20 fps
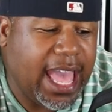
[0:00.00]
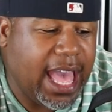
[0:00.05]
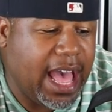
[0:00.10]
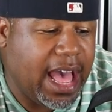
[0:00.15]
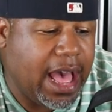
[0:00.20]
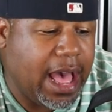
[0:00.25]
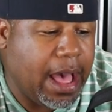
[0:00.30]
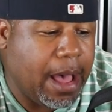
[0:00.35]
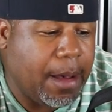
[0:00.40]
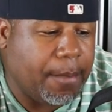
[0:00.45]

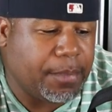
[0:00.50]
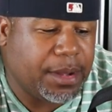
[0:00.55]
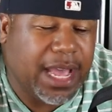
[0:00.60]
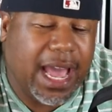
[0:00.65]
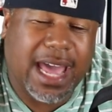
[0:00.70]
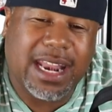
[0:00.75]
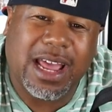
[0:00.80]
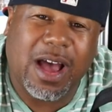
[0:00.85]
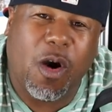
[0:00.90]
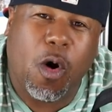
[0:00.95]
um,
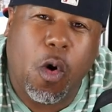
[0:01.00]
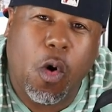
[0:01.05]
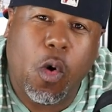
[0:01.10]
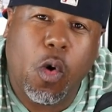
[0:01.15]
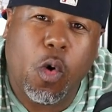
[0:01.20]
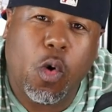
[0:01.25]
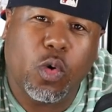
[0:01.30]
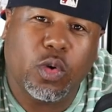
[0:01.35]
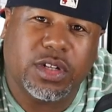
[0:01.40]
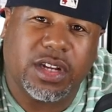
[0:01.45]
kind of
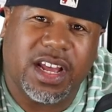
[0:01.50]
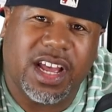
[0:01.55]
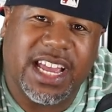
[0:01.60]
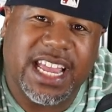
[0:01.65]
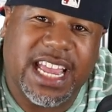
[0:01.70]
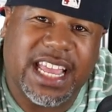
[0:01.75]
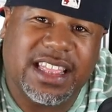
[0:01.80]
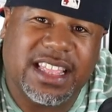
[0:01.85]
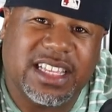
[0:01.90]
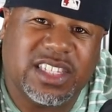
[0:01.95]
hold
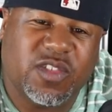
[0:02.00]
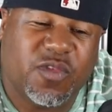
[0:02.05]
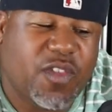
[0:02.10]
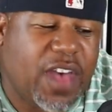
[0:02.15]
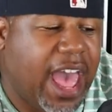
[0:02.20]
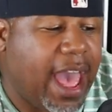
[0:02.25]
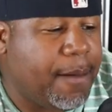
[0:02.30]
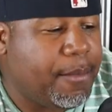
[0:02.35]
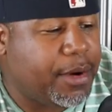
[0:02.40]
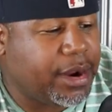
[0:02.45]
in this
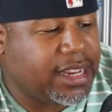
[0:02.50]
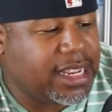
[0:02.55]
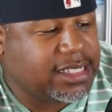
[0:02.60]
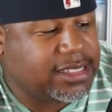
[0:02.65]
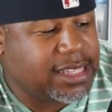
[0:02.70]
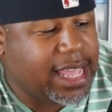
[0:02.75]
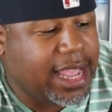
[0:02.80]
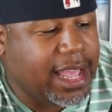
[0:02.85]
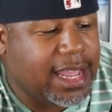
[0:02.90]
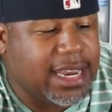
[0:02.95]
fabric.
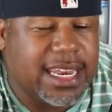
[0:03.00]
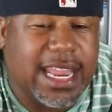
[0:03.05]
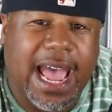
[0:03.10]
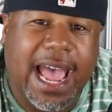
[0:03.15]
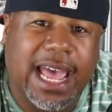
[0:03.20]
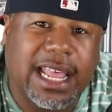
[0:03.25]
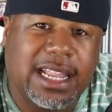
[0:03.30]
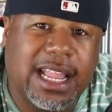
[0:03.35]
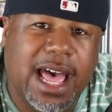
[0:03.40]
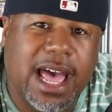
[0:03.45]
It's like a
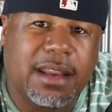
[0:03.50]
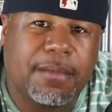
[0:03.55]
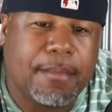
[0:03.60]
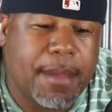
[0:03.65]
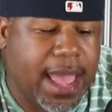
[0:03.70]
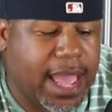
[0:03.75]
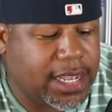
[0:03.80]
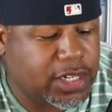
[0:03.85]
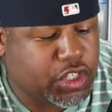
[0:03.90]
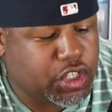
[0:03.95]
nylon
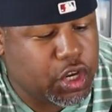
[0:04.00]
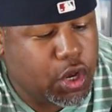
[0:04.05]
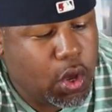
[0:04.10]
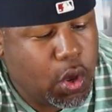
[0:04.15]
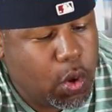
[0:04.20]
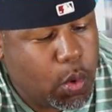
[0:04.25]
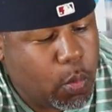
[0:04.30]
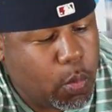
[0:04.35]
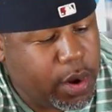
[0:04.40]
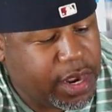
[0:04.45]
mesh,
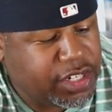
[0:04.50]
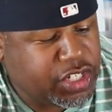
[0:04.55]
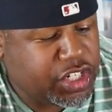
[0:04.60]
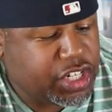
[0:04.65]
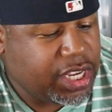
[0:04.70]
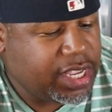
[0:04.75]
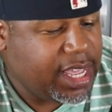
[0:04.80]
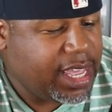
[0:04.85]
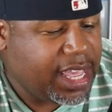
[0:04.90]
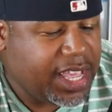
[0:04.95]

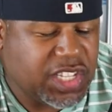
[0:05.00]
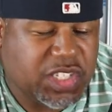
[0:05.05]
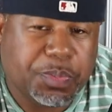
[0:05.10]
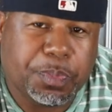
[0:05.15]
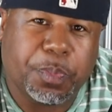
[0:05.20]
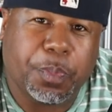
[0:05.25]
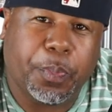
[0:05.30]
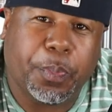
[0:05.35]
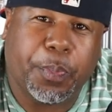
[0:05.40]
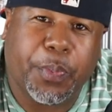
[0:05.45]
which is
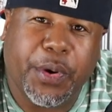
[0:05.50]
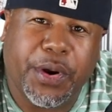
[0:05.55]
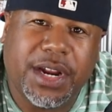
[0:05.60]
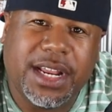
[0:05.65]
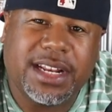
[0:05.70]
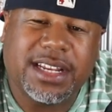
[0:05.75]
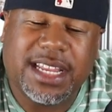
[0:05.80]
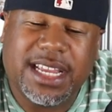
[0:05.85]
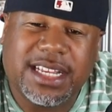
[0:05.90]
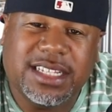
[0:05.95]

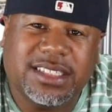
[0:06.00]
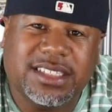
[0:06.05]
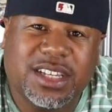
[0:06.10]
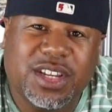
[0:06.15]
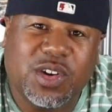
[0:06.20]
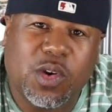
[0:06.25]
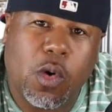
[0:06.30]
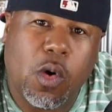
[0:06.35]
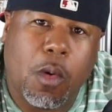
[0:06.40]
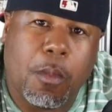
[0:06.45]
pretty
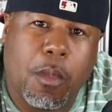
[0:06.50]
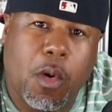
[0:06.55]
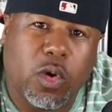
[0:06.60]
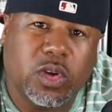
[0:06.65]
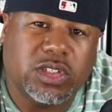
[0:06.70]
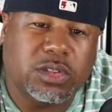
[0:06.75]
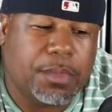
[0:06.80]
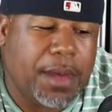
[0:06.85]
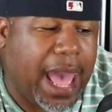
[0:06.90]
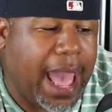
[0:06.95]
decent on
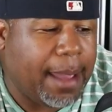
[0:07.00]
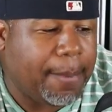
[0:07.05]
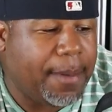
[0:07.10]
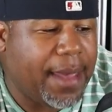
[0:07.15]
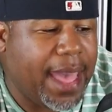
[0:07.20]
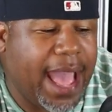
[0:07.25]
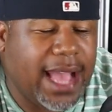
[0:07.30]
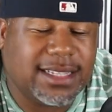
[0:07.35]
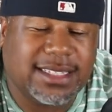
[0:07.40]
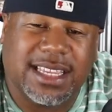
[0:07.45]
most
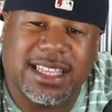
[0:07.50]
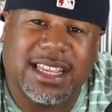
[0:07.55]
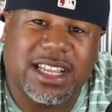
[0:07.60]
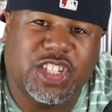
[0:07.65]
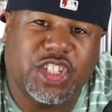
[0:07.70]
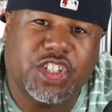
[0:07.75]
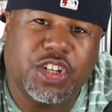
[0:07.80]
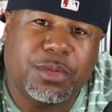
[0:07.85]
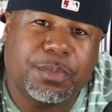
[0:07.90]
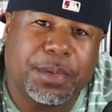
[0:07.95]
backpacks, and
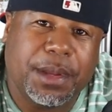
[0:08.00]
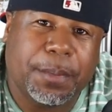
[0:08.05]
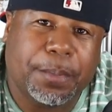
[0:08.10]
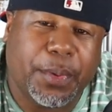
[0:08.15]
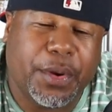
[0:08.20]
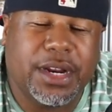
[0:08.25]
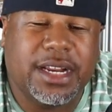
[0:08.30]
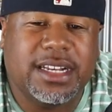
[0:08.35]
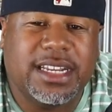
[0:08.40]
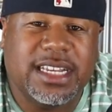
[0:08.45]
it should be
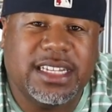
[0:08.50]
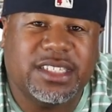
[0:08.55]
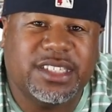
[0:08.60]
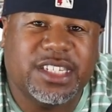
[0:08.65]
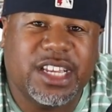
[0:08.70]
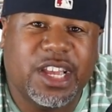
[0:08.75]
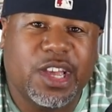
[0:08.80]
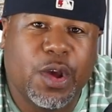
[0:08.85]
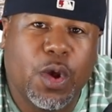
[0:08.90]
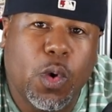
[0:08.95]
pretty
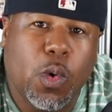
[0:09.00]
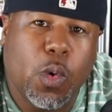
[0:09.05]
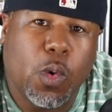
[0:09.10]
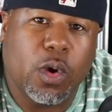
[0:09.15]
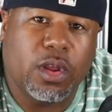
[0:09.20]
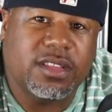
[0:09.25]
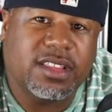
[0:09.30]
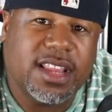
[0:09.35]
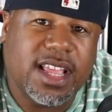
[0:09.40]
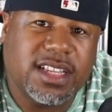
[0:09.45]
decent
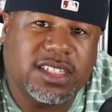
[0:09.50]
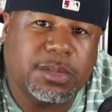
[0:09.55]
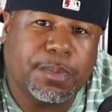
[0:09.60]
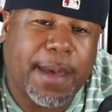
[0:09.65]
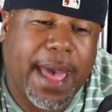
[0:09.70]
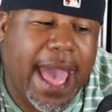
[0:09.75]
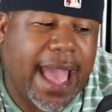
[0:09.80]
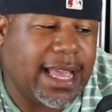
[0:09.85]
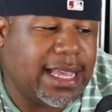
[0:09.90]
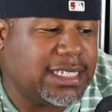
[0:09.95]
on this
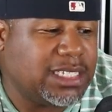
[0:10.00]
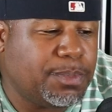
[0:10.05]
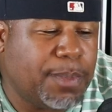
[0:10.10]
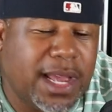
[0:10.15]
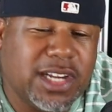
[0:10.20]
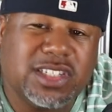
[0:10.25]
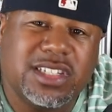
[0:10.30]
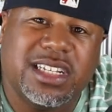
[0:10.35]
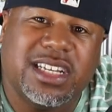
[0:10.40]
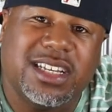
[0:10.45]
bag,
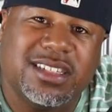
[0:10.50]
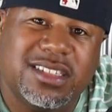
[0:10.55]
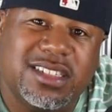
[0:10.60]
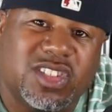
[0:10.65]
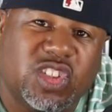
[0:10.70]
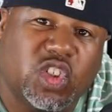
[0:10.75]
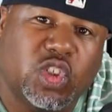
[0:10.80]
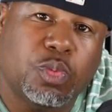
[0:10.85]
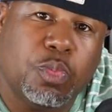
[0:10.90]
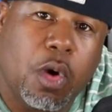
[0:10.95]
especially because
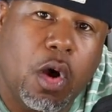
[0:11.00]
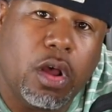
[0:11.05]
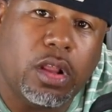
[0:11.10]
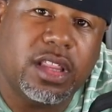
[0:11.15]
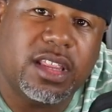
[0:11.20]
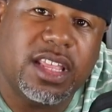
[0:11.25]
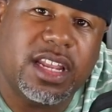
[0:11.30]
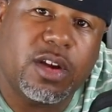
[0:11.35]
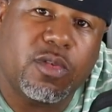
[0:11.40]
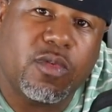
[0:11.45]
it's
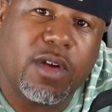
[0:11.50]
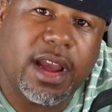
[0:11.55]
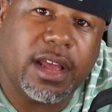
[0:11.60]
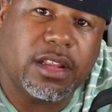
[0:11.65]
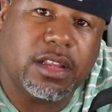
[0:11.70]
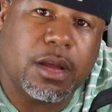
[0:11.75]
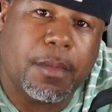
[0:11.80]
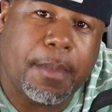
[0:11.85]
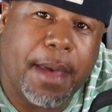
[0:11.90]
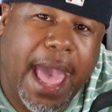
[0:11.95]
smaller than a
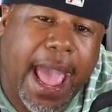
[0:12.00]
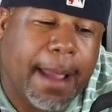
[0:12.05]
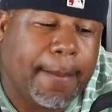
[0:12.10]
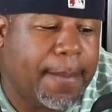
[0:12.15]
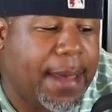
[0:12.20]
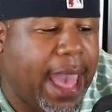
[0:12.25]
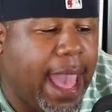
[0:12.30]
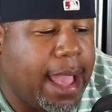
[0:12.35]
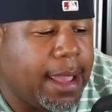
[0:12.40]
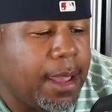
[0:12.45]
regular
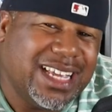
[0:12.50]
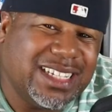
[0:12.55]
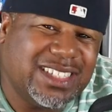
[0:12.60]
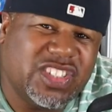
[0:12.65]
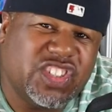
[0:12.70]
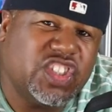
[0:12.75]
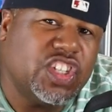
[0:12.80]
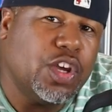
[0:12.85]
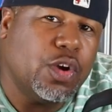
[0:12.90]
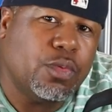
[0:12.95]
backpack. It
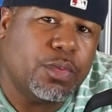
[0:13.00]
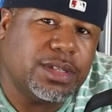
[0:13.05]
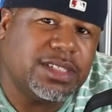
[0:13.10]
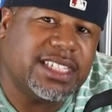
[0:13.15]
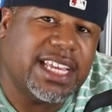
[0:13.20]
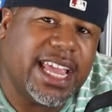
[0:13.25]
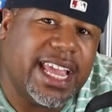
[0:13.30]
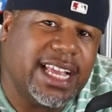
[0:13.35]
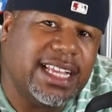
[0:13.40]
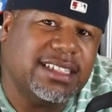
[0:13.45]
still
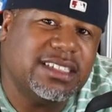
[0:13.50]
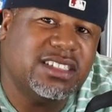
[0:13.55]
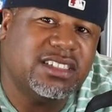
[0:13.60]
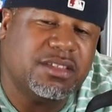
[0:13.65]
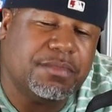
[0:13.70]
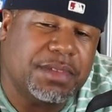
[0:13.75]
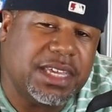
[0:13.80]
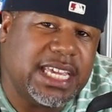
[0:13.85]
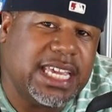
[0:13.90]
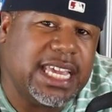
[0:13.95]
retains
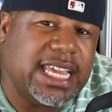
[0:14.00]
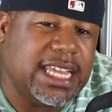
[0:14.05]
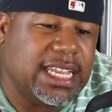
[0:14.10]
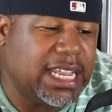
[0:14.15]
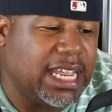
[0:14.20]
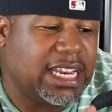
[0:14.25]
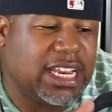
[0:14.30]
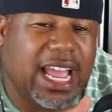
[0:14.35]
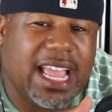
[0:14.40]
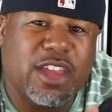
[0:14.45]
some heat,
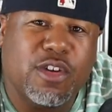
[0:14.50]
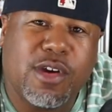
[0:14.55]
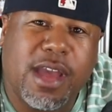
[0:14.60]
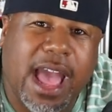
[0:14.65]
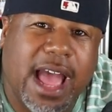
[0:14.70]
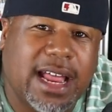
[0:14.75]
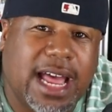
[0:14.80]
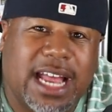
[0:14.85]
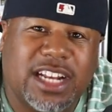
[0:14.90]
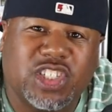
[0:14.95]
and you
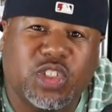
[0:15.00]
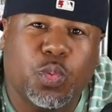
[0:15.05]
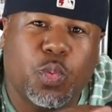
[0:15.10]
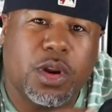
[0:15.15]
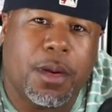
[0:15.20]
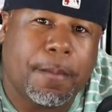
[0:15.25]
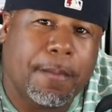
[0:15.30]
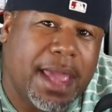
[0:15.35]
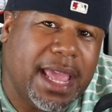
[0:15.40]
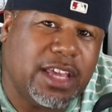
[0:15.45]
got, I just
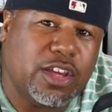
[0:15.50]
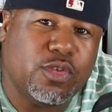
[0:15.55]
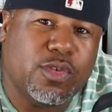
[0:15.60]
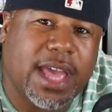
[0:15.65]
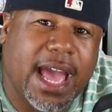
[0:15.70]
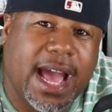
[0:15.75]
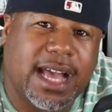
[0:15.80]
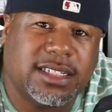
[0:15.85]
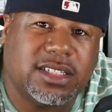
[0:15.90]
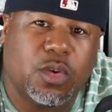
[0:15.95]
want to make you
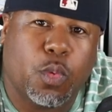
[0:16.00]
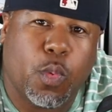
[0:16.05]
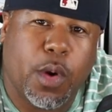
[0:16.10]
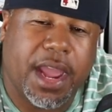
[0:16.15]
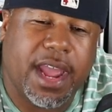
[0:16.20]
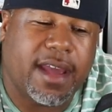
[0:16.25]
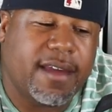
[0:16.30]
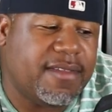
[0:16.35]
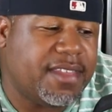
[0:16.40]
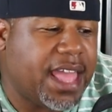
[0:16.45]
guys
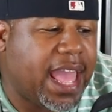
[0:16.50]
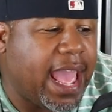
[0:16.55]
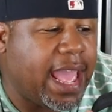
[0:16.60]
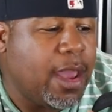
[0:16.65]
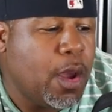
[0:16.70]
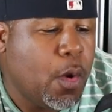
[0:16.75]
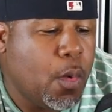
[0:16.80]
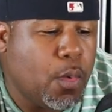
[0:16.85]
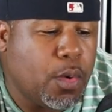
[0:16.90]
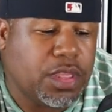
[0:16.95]
aware of
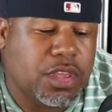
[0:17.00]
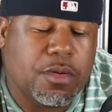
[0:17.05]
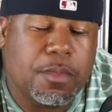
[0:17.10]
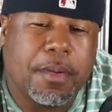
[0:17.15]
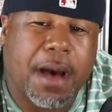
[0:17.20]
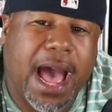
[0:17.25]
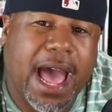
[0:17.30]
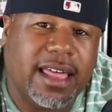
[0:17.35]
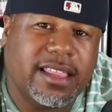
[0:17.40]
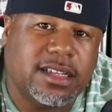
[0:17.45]
that when you
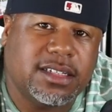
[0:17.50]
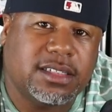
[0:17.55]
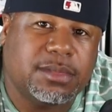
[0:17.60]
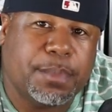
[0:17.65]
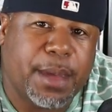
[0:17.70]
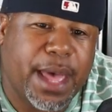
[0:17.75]
buy this